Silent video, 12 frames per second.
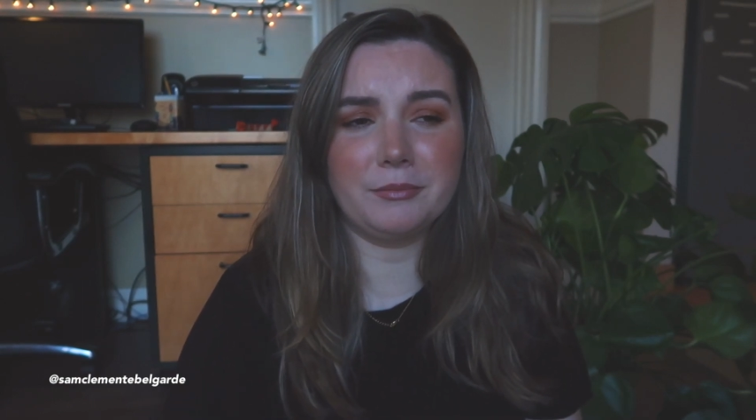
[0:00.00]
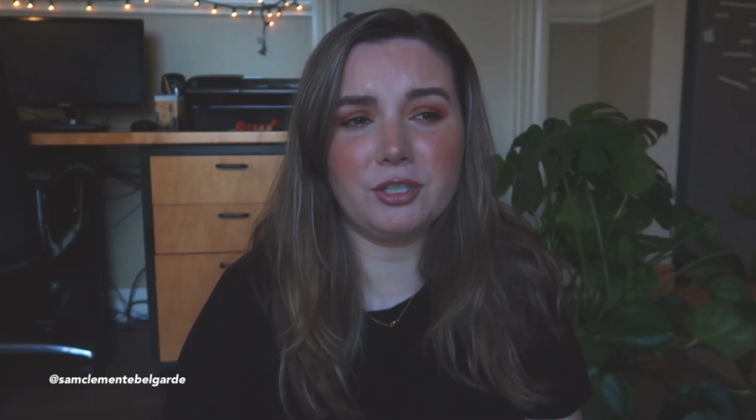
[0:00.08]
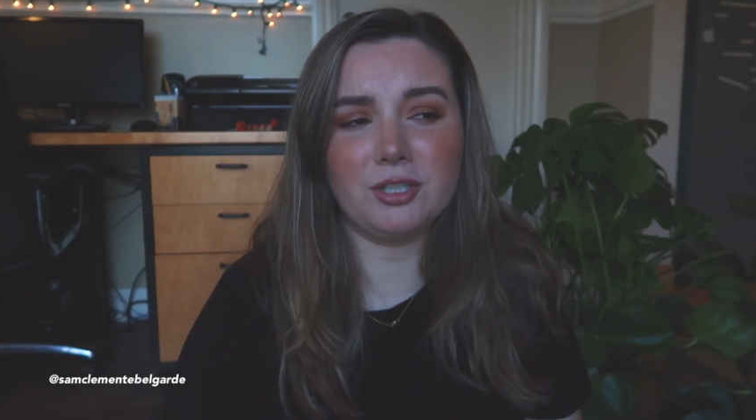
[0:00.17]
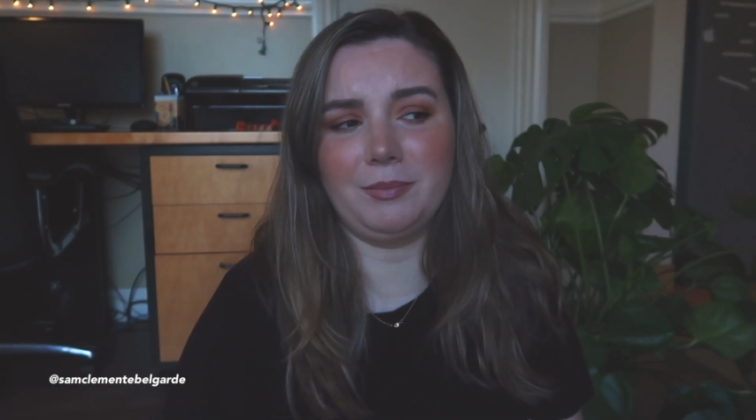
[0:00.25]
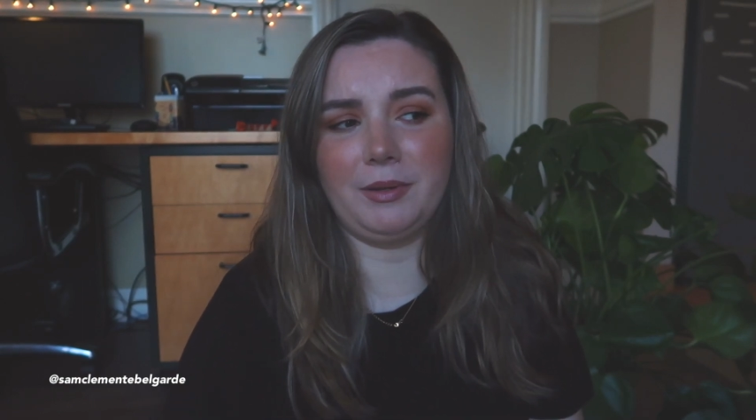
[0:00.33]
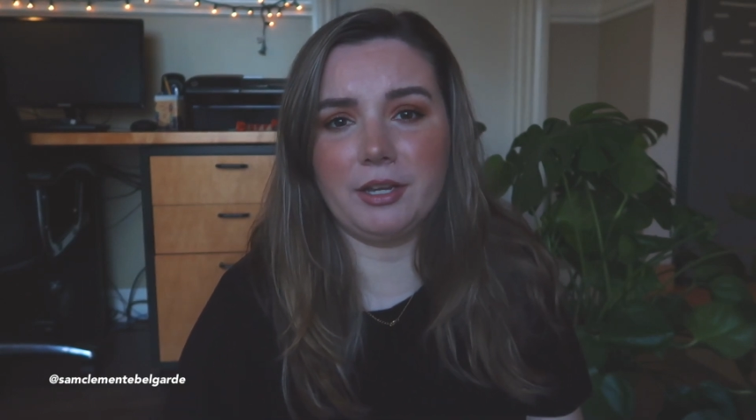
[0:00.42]

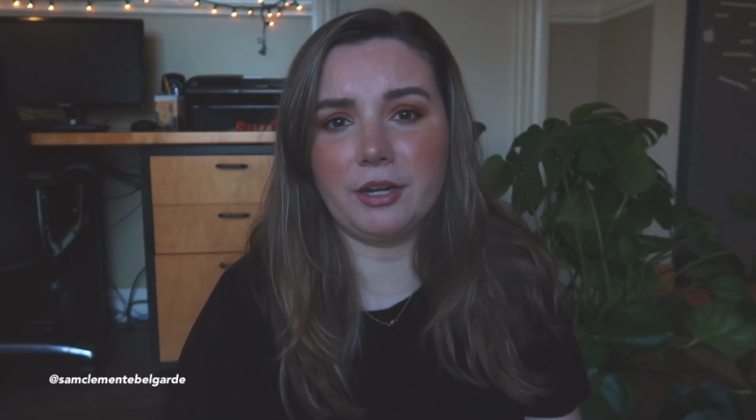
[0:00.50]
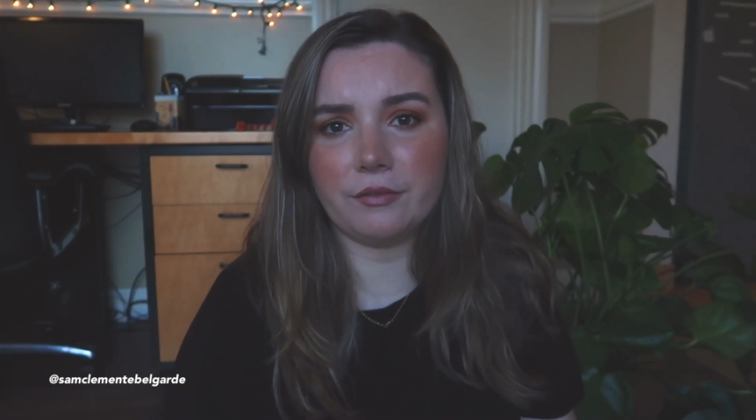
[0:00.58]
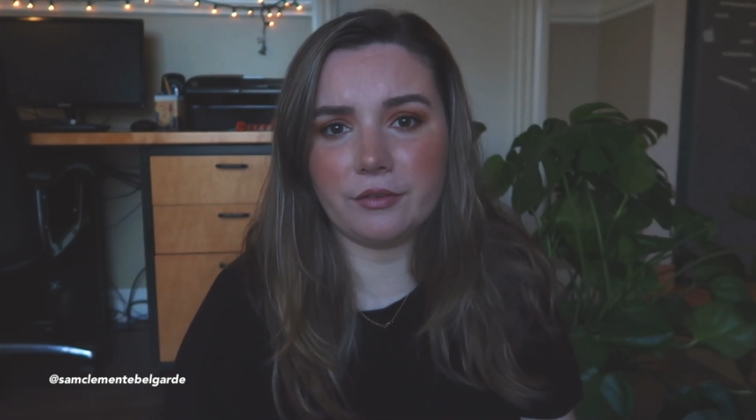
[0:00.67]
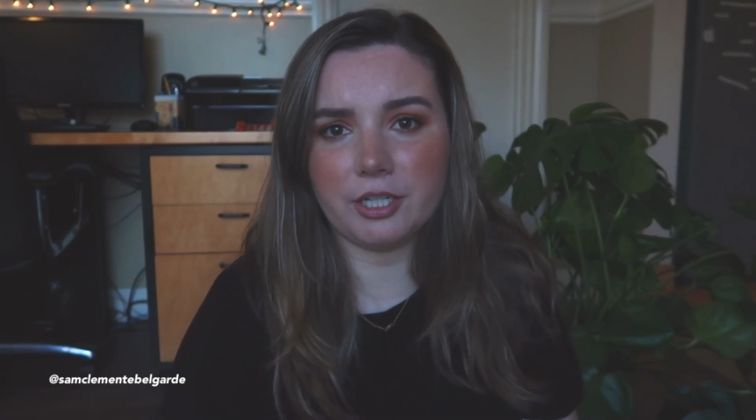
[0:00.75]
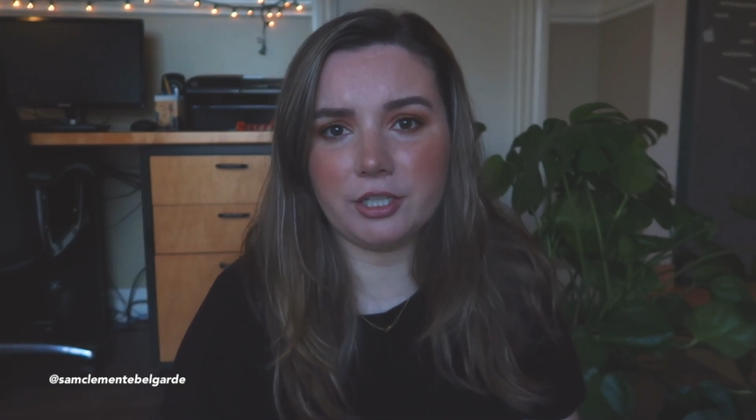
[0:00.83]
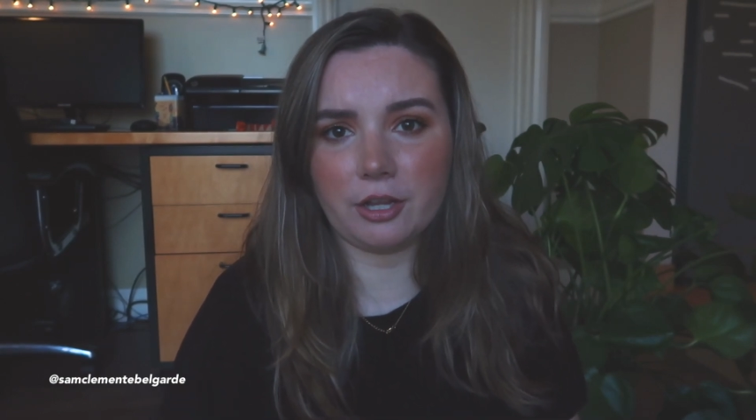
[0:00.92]
just be there
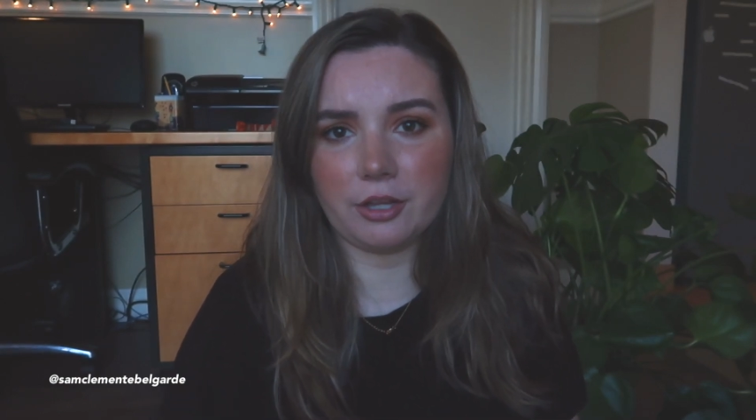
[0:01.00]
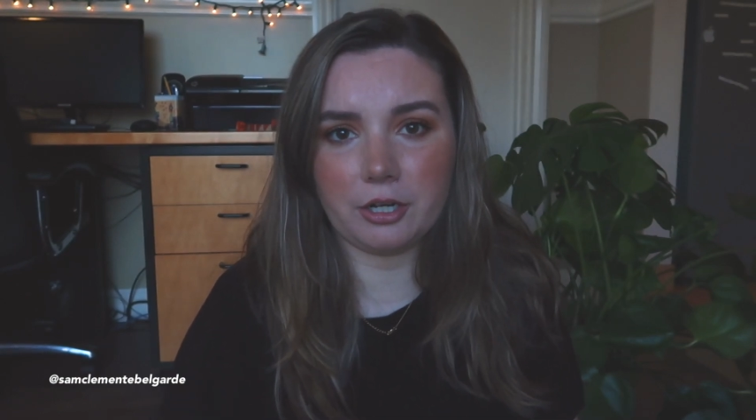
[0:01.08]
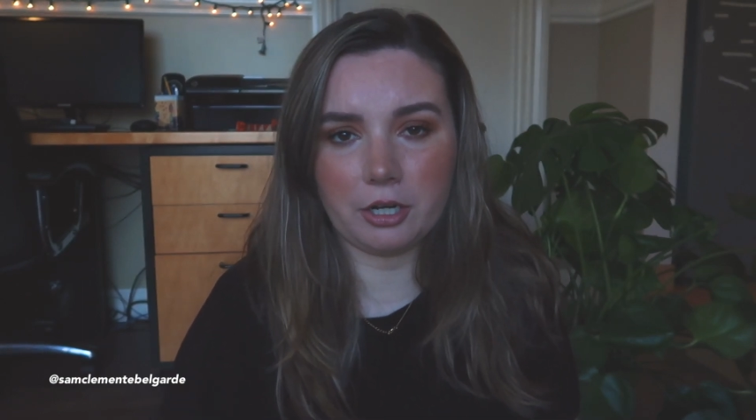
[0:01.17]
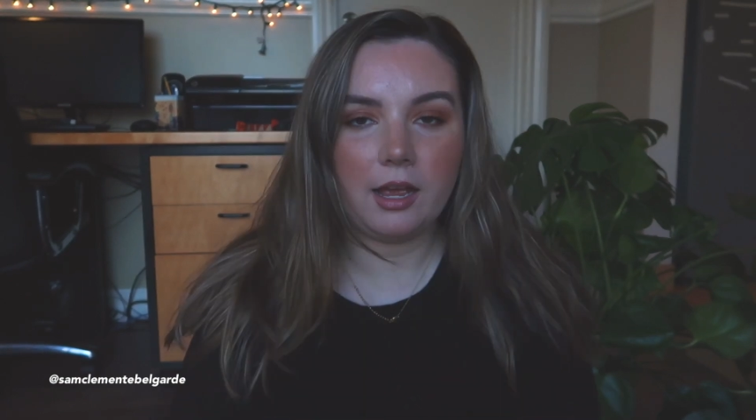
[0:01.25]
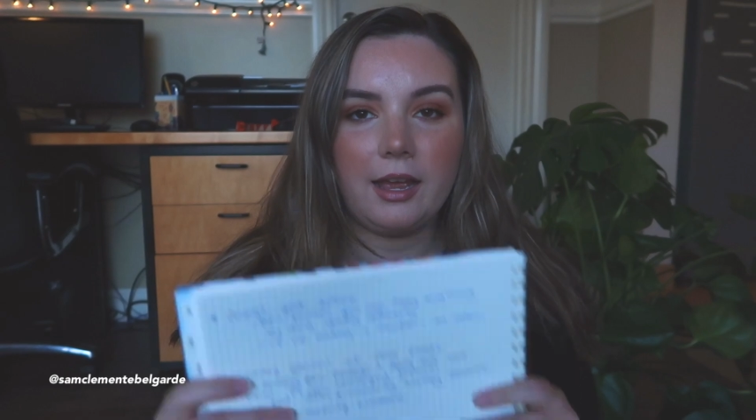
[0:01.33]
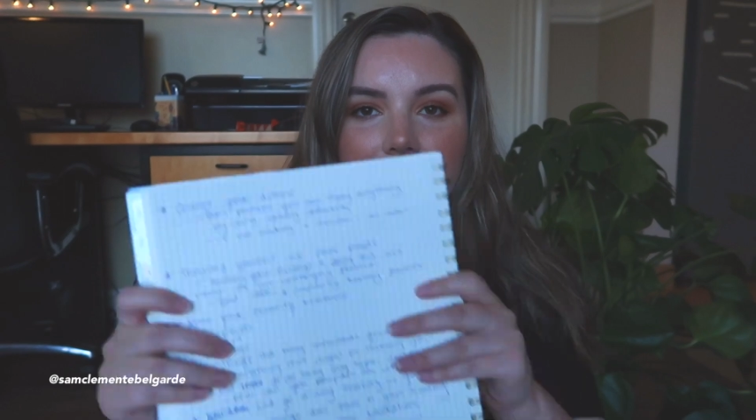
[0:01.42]
for each
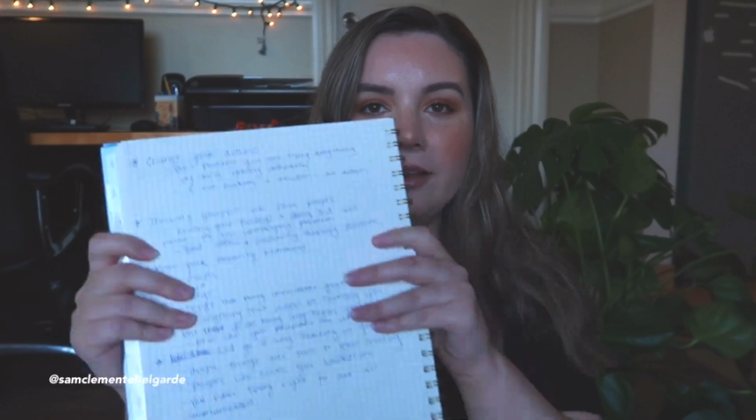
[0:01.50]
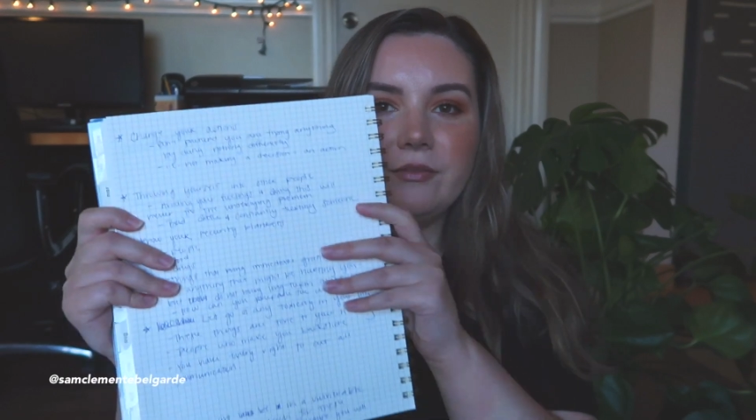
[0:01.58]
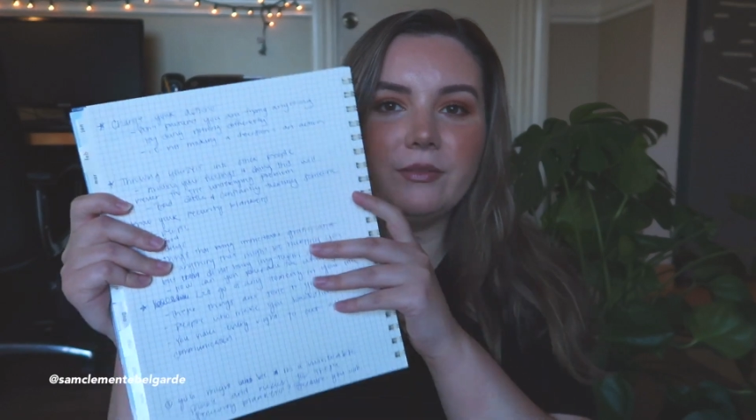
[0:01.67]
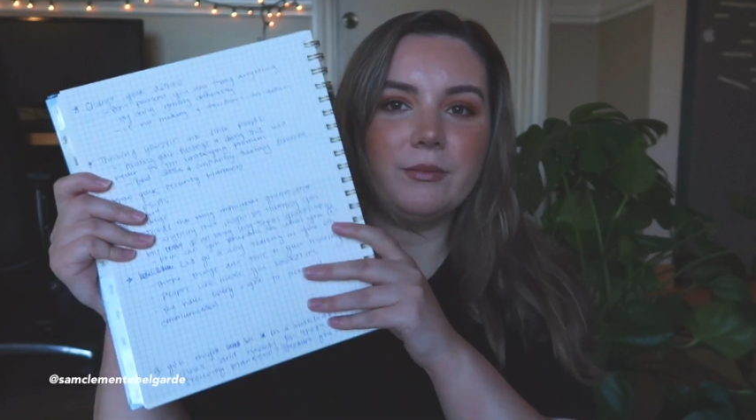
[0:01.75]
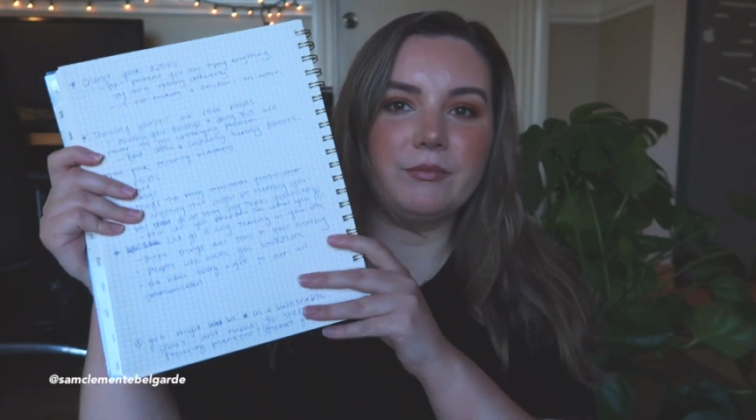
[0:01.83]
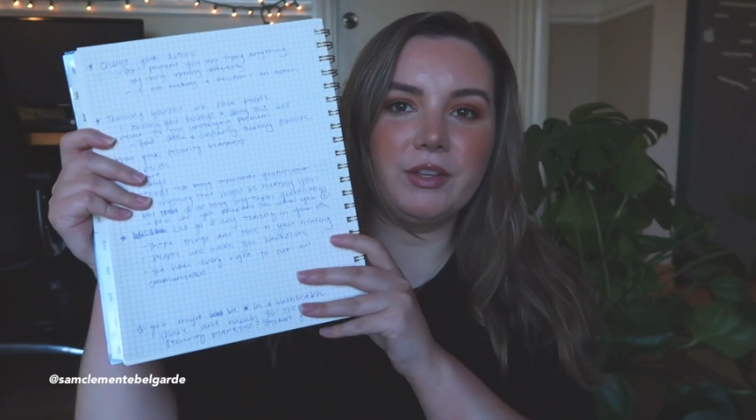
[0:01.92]
other. I
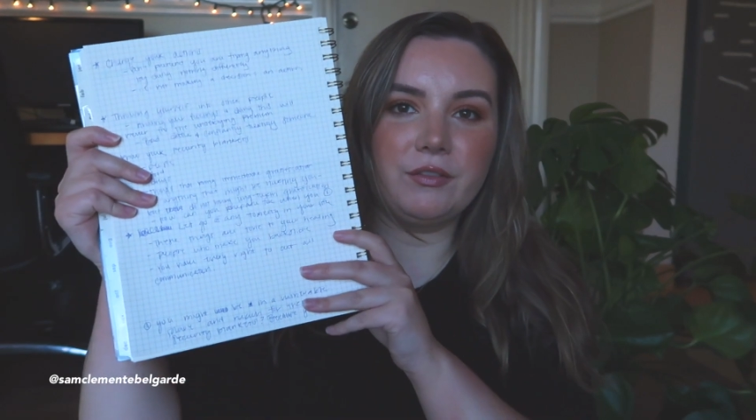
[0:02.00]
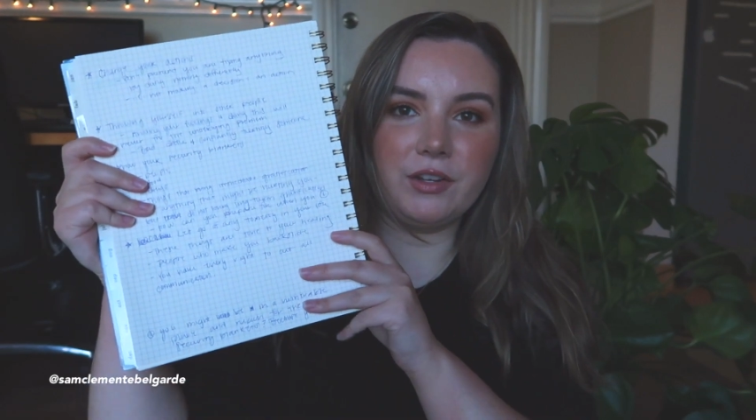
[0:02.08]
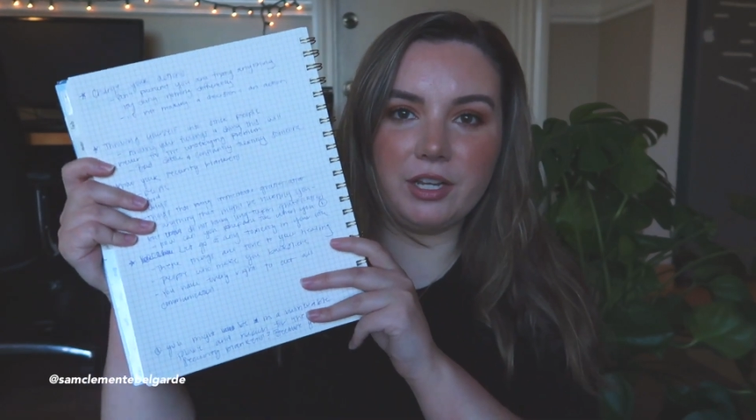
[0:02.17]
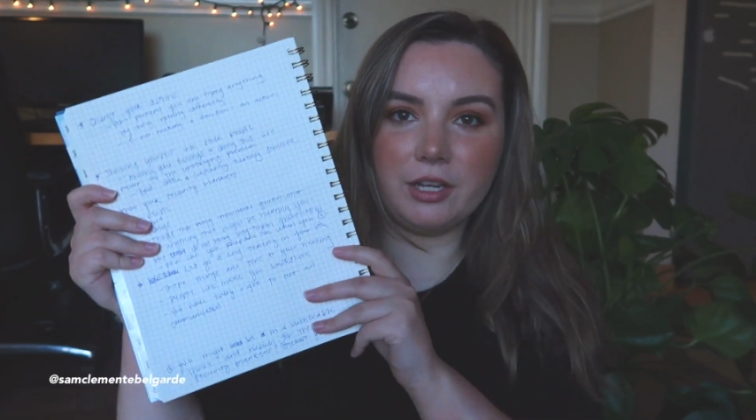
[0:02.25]
have this